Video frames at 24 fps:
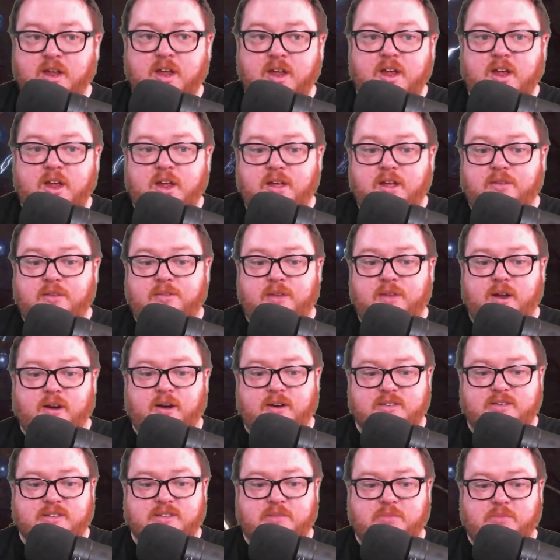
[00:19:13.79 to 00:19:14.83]
There is, I
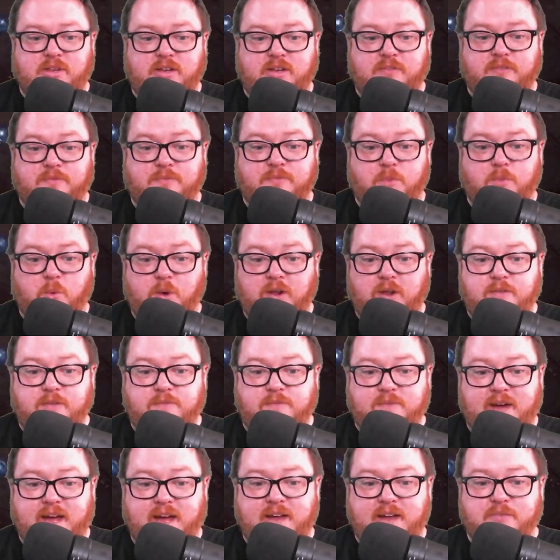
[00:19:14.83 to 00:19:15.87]
believe,
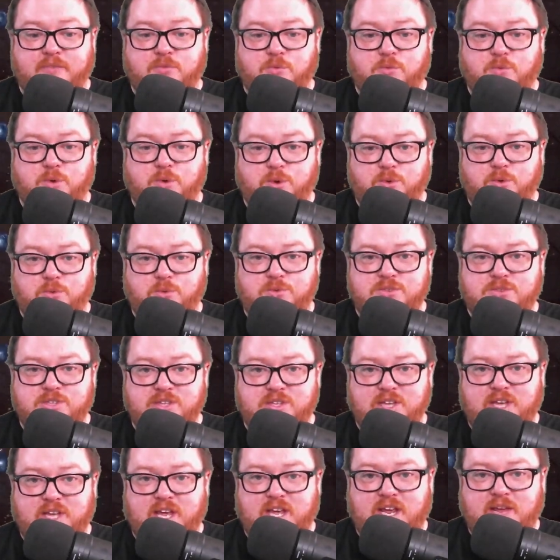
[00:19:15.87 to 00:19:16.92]
45 runes in the
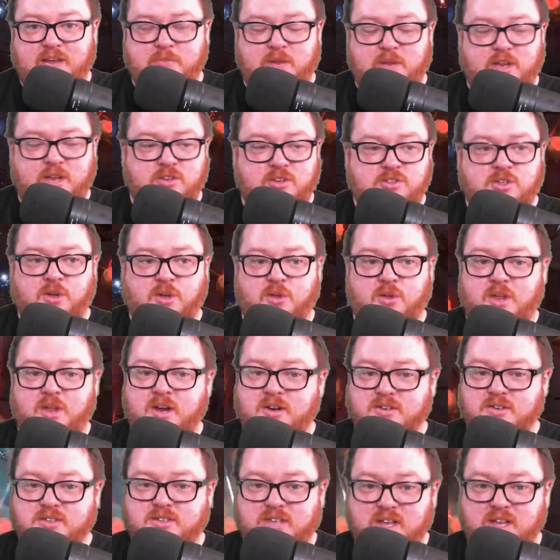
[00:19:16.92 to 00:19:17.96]
game. And so there's
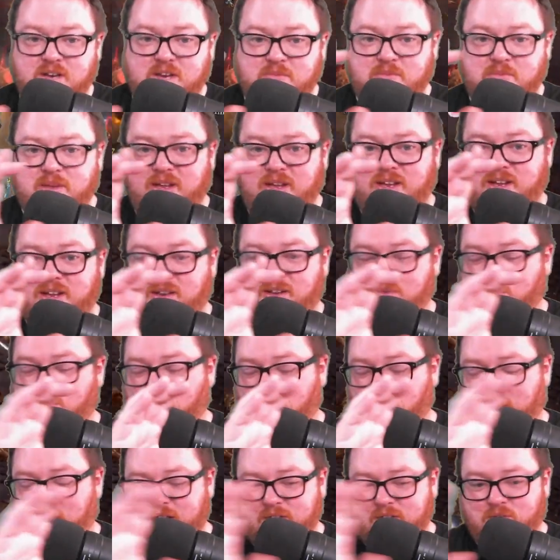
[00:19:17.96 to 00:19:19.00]
going to be way
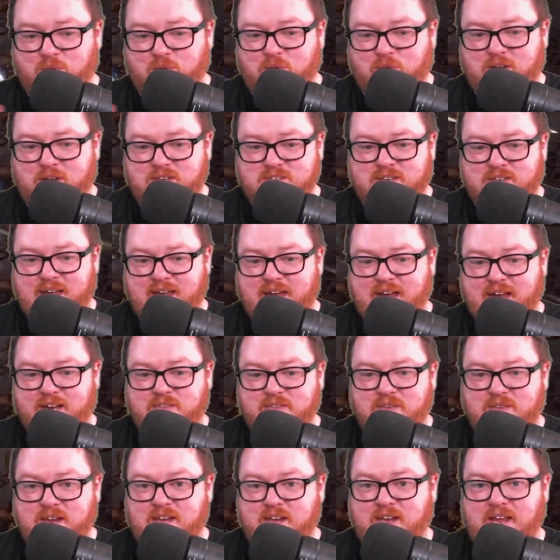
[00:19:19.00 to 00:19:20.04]
different ways to activate
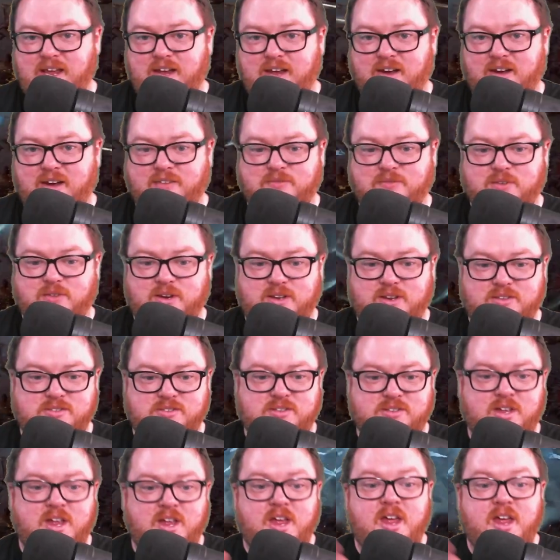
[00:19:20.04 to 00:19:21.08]
and gain offerings
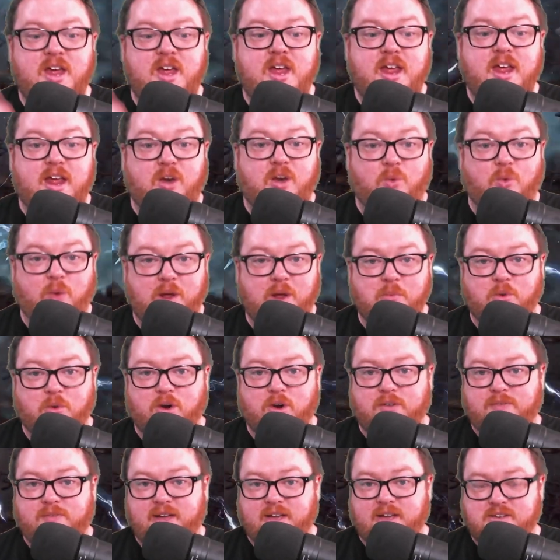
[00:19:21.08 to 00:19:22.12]
and way more
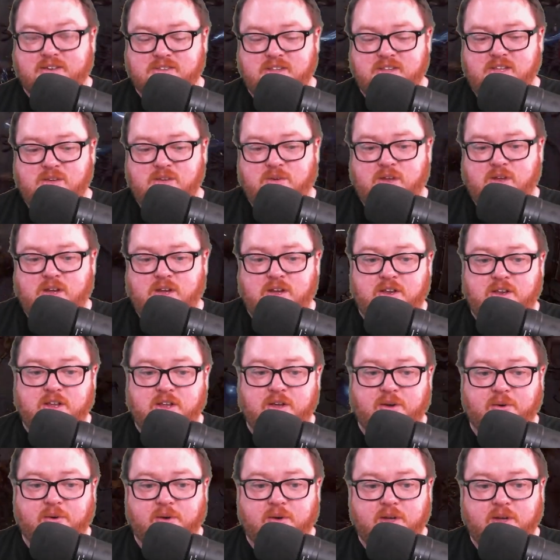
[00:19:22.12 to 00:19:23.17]
effects that you can do.
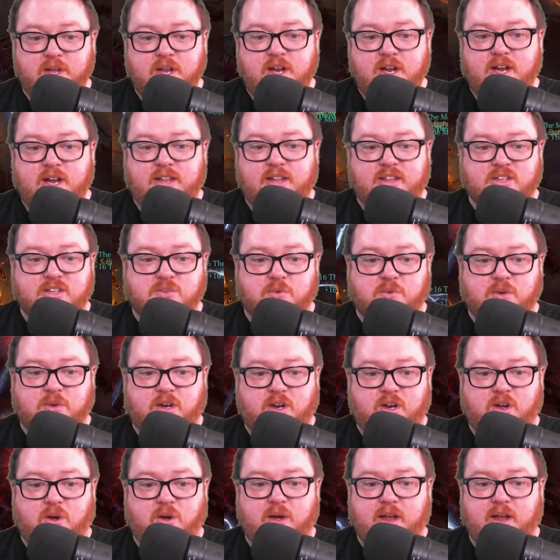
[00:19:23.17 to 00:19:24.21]
And that's what we're going to go
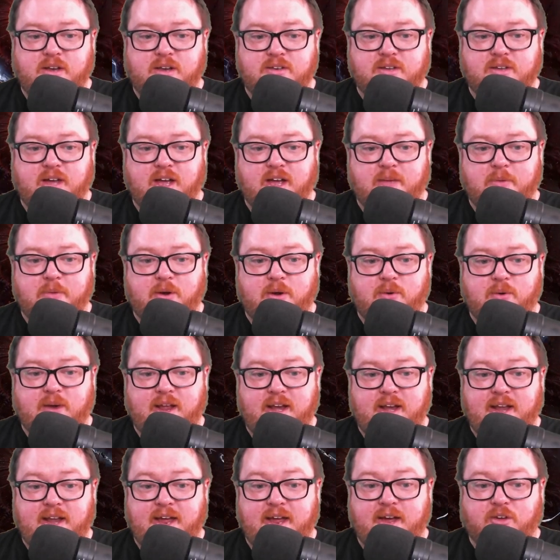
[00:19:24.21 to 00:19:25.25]
ahead and talk about right
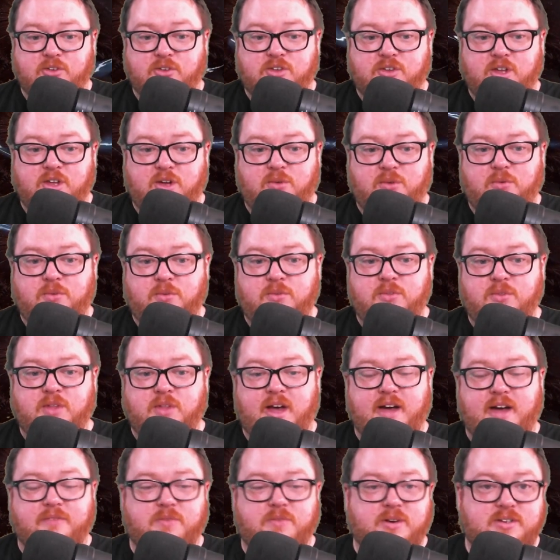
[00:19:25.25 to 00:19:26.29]
now. So the
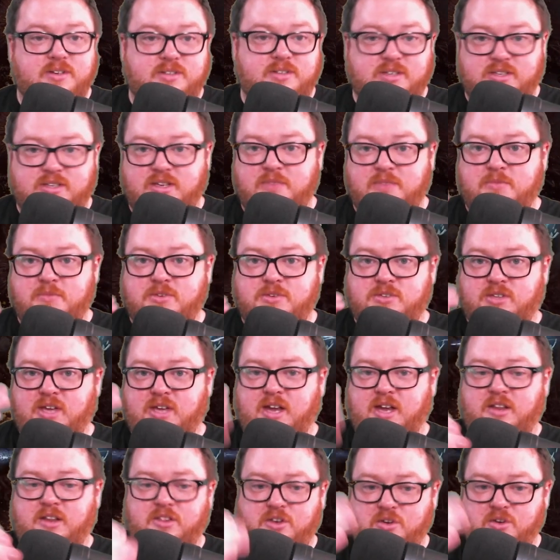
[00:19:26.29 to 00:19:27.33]
offering system is kind of the
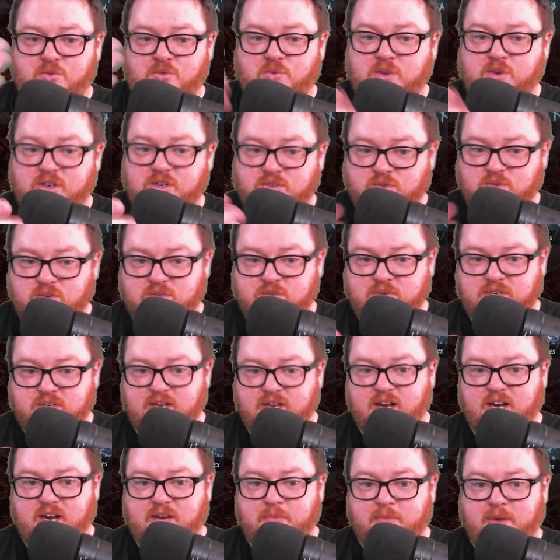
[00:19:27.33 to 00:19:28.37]
new resource we talked
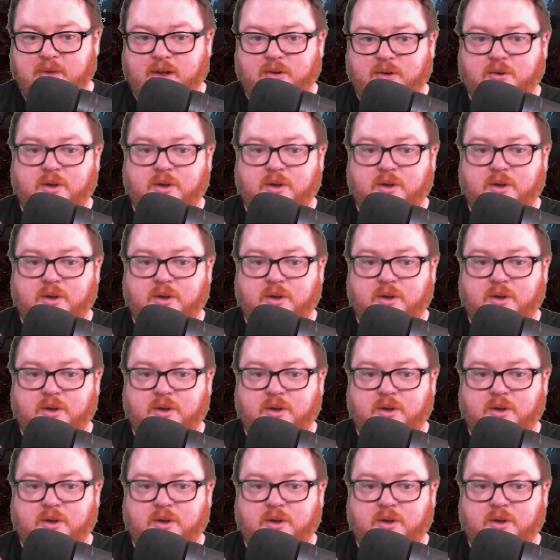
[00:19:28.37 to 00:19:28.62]
about.